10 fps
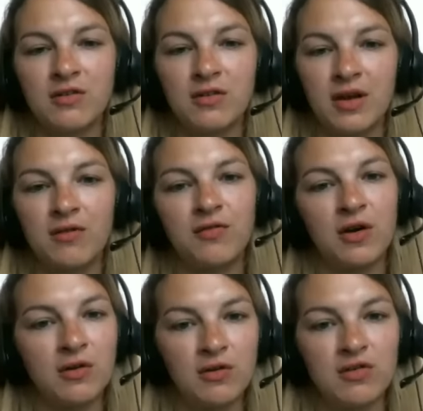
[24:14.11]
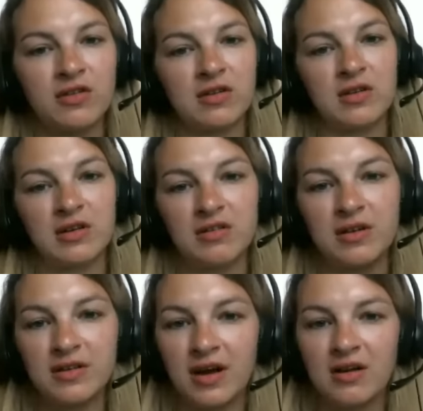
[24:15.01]
and like funnels and
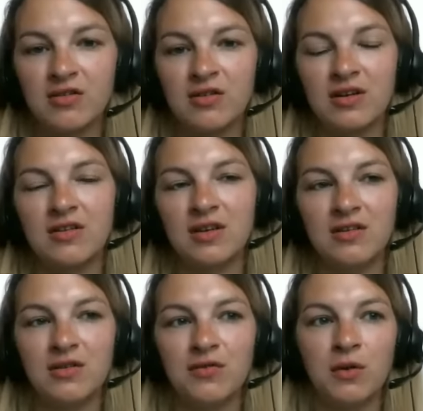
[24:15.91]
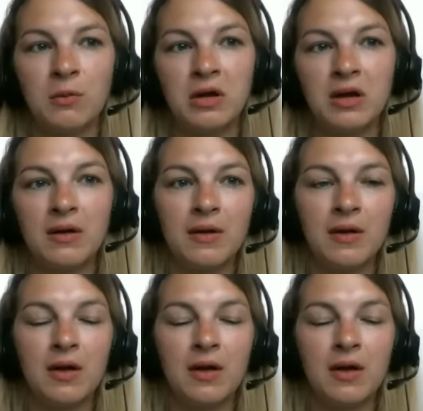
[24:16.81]
things like that. So that's easy for me.